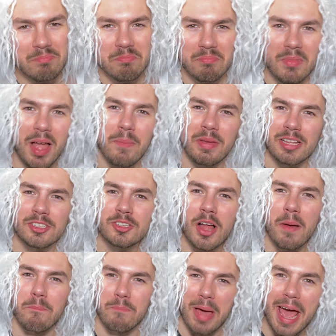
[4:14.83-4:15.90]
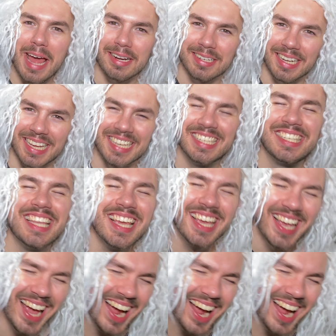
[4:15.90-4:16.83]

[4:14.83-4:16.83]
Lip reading: I mean, it's not bad tasting.